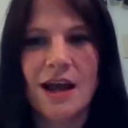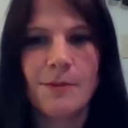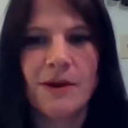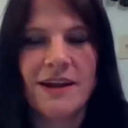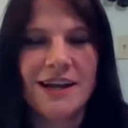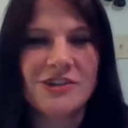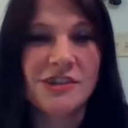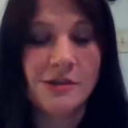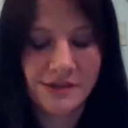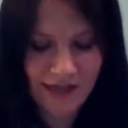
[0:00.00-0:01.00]
I'm not going to
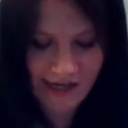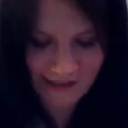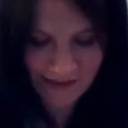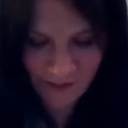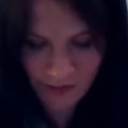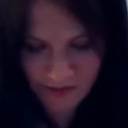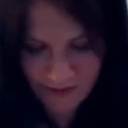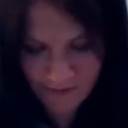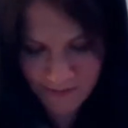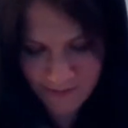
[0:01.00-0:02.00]
actually use the acids, but.
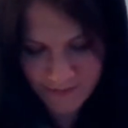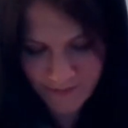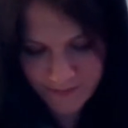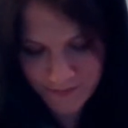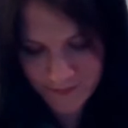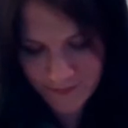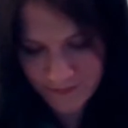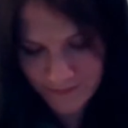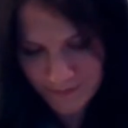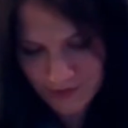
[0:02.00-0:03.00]

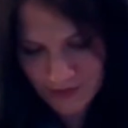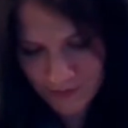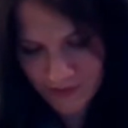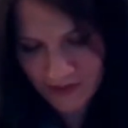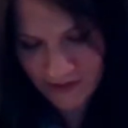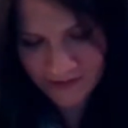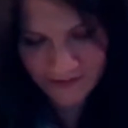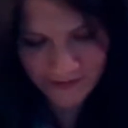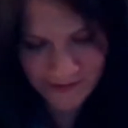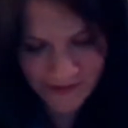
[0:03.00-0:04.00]
Oh, yeah.
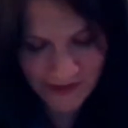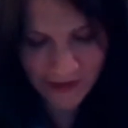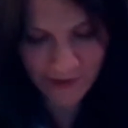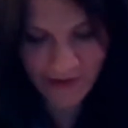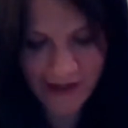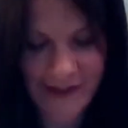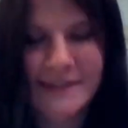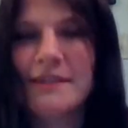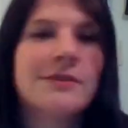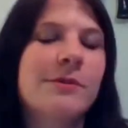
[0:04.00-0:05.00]
Oh, yeah,
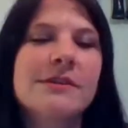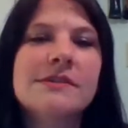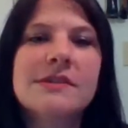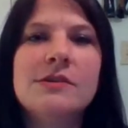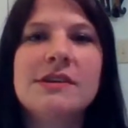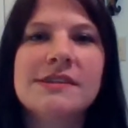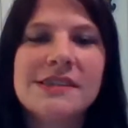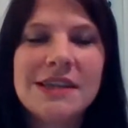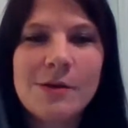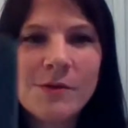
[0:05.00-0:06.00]
that's a good one. So you can
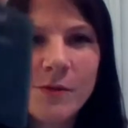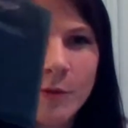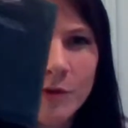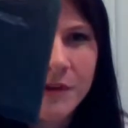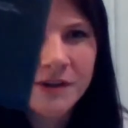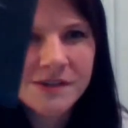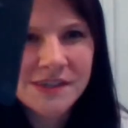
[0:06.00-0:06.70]
see that one from earlier.